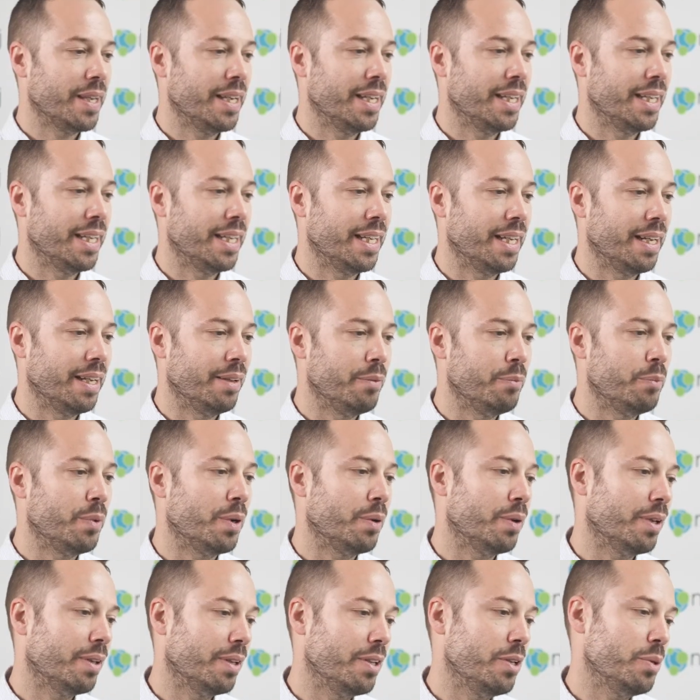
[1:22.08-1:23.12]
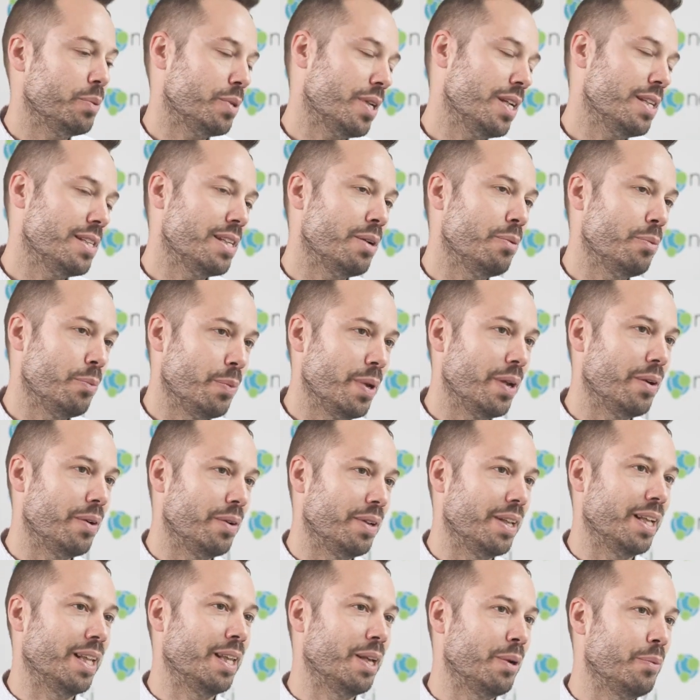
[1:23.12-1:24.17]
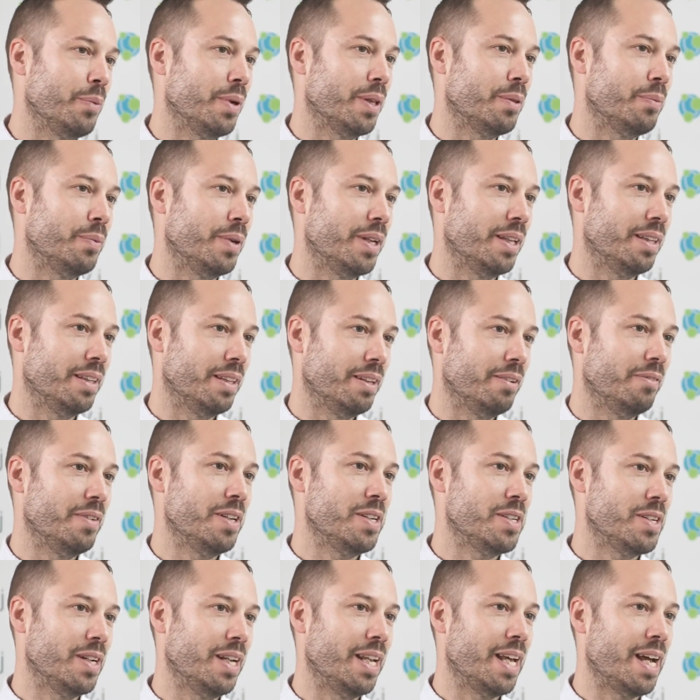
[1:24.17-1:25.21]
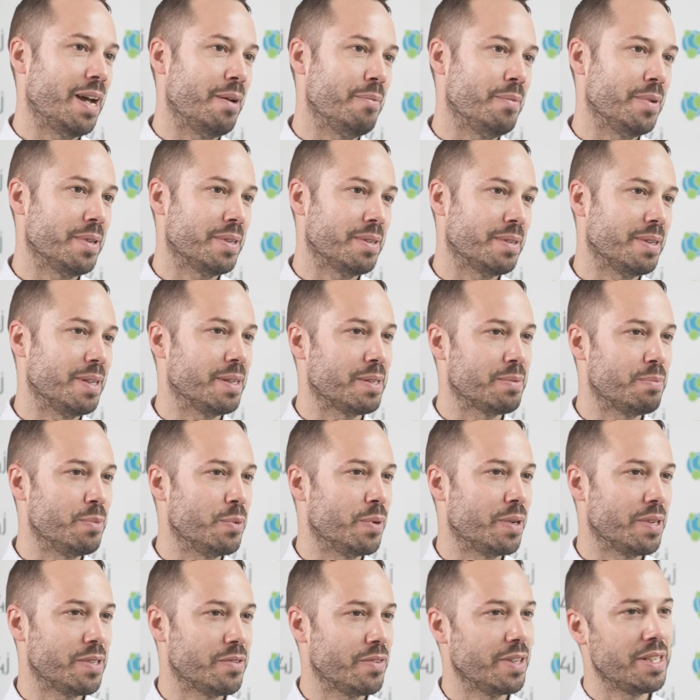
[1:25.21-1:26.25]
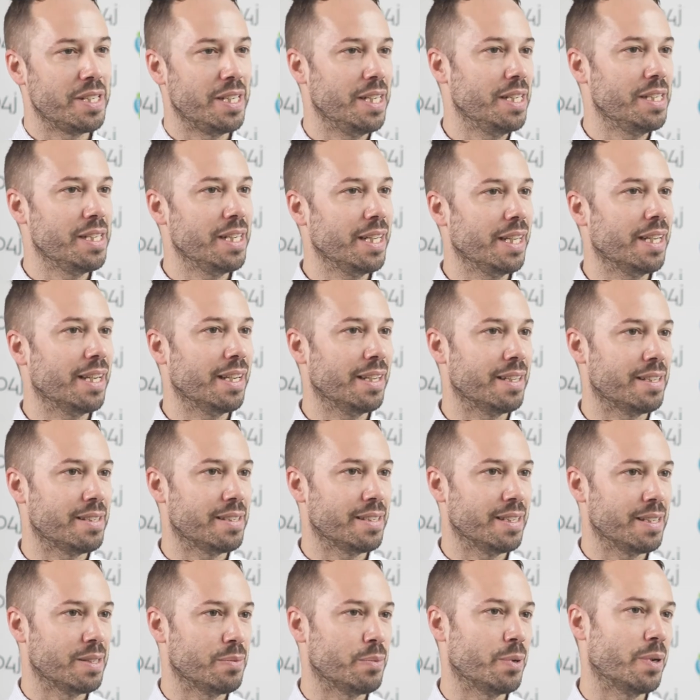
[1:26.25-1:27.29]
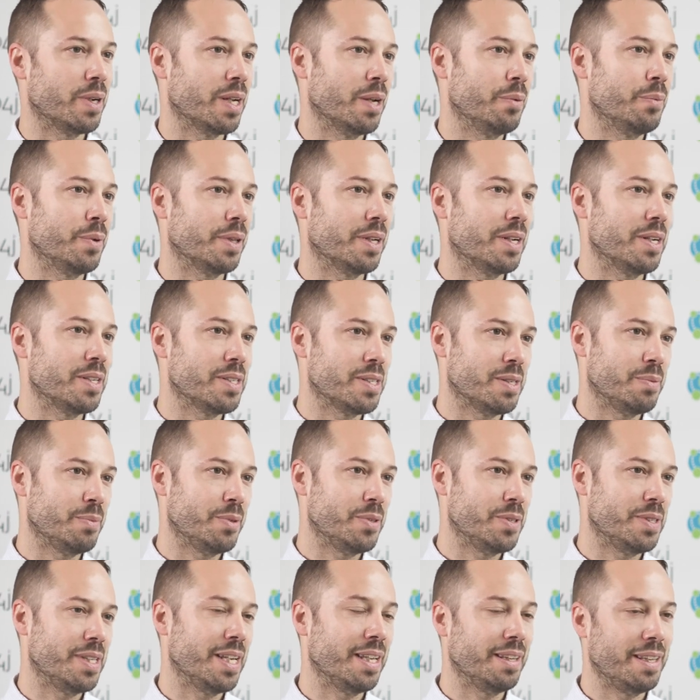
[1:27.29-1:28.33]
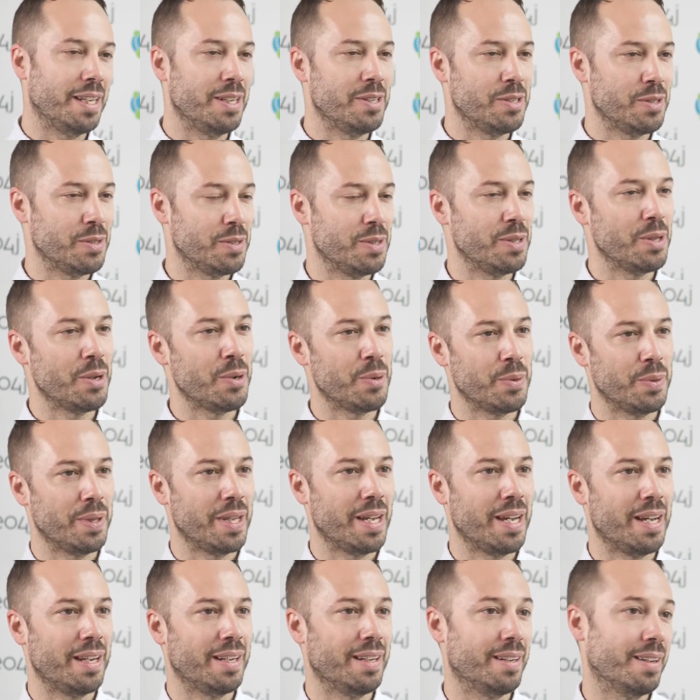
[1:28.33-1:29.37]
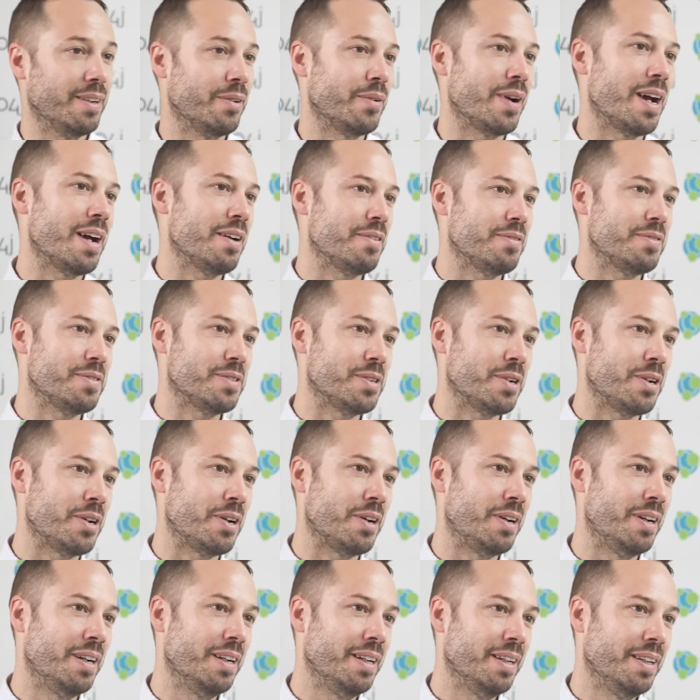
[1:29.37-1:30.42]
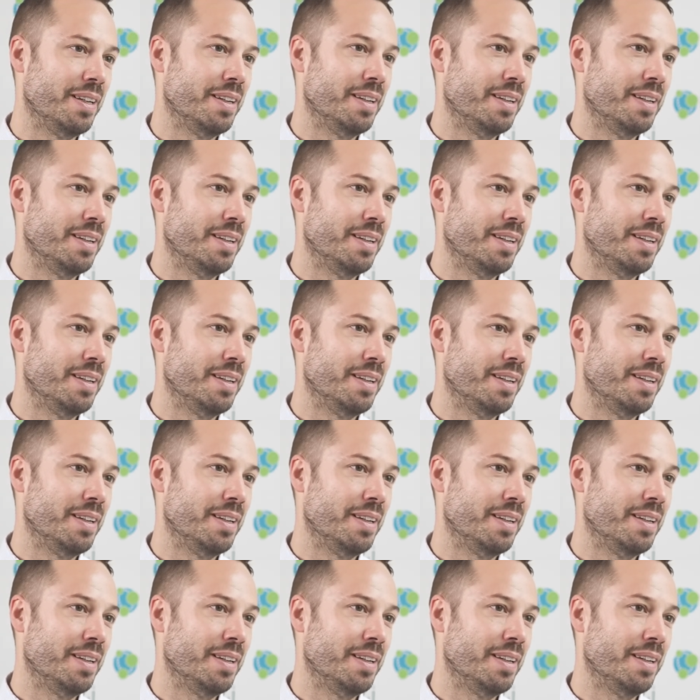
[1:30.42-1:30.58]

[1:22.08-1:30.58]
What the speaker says: What the use case that we are dealing with within the Innovation Lab, it's more strategic. It's working with customers that they just know that graphs are